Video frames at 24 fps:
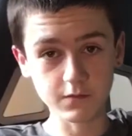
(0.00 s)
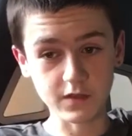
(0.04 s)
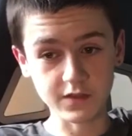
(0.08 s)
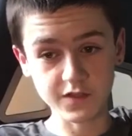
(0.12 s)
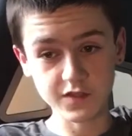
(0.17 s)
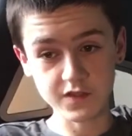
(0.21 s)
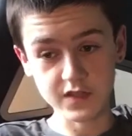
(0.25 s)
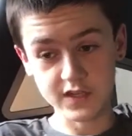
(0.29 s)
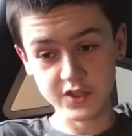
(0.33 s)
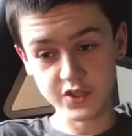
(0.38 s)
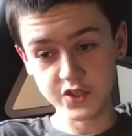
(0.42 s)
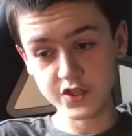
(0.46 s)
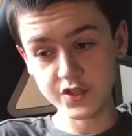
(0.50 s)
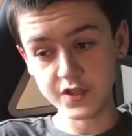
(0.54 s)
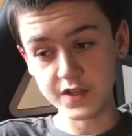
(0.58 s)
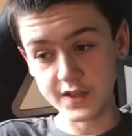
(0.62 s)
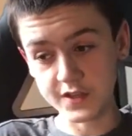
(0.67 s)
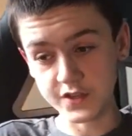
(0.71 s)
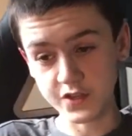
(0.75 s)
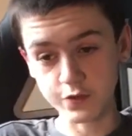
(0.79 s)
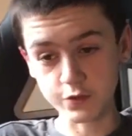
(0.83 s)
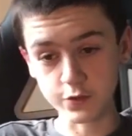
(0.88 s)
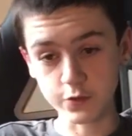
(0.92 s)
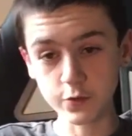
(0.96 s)
slash
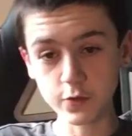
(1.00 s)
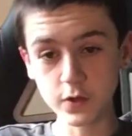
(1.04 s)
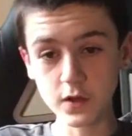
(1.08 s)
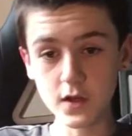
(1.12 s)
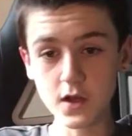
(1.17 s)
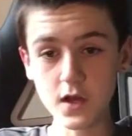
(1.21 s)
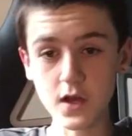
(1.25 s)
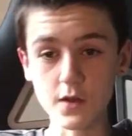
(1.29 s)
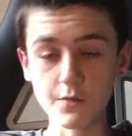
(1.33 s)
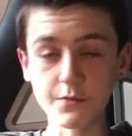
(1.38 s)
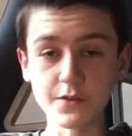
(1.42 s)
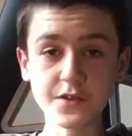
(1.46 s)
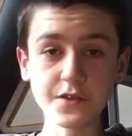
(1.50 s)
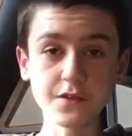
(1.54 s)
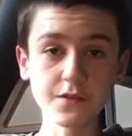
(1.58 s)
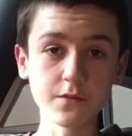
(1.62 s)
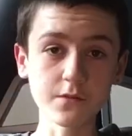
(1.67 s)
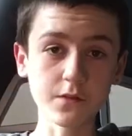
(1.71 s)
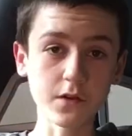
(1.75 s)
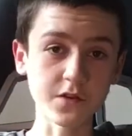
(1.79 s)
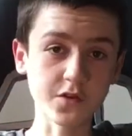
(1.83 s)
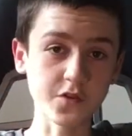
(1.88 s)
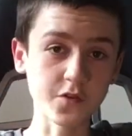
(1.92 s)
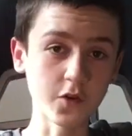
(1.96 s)
schedule and
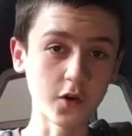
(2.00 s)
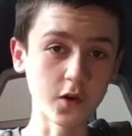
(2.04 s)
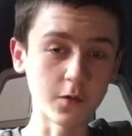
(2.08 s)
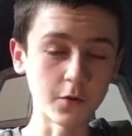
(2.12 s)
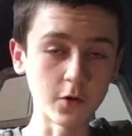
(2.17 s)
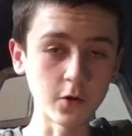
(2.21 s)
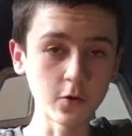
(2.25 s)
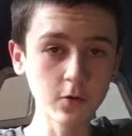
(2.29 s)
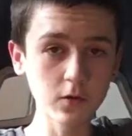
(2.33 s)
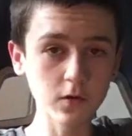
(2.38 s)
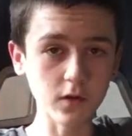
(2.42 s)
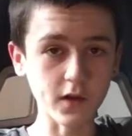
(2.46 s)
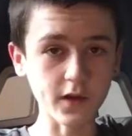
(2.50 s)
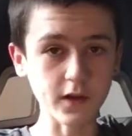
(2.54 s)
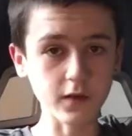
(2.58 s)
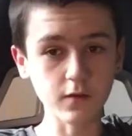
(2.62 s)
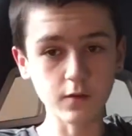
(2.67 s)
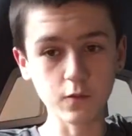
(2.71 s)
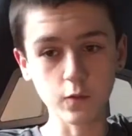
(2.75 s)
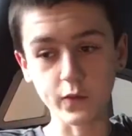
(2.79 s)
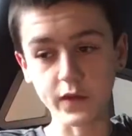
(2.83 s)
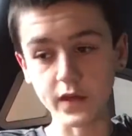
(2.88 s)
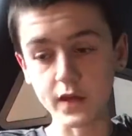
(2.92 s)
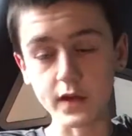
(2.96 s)
as, as, normal,
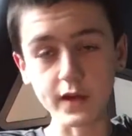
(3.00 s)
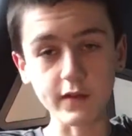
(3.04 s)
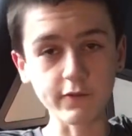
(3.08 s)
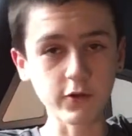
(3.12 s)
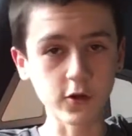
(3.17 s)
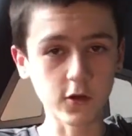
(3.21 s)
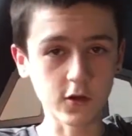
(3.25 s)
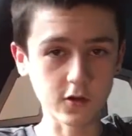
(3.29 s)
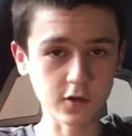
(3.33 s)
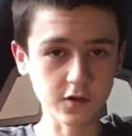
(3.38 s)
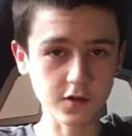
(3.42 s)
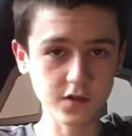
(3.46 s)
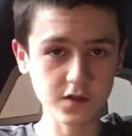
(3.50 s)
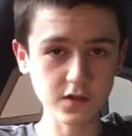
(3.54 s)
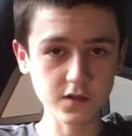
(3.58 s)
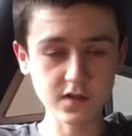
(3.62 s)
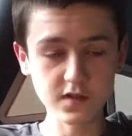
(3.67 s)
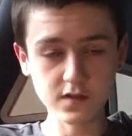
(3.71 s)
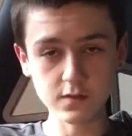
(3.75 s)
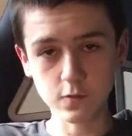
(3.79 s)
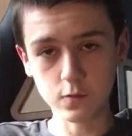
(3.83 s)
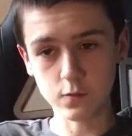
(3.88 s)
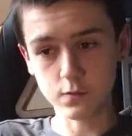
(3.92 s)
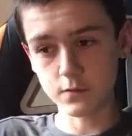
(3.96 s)
like weekly
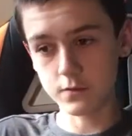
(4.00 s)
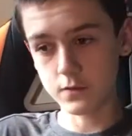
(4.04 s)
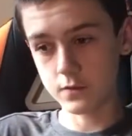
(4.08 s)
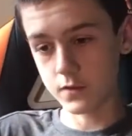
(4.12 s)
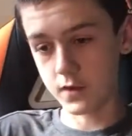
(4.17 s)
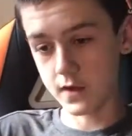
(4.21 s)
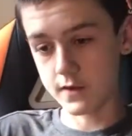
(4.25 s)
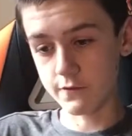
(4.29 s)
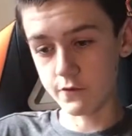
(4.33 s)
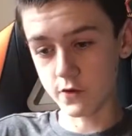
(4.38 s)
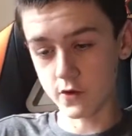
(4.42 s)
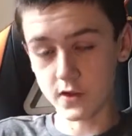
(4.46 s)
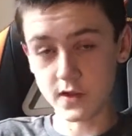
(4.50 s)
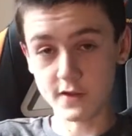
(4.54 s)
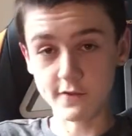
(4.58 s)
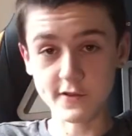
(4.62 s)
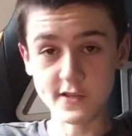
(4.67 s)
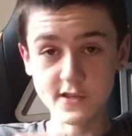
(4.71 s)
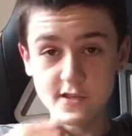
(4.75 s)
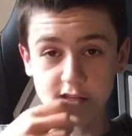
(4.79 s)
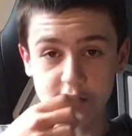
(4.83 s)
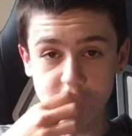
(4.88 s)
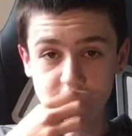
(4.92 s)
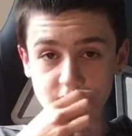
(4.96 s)
vlogs, like vlog
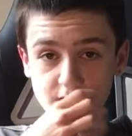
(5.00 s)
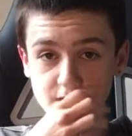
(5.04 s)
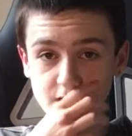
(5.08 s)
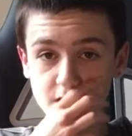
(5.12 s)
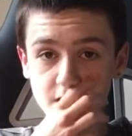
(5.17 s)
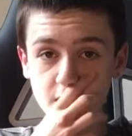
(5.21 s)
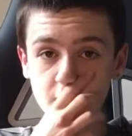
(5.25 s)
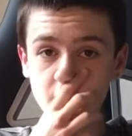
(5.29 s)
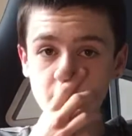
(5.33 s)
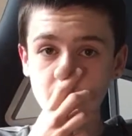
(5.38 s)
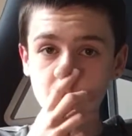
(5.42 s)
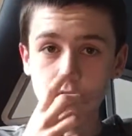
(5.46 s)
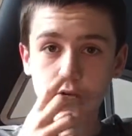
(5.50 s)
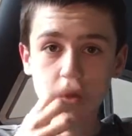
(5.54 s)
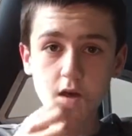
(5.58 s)
every Saturday.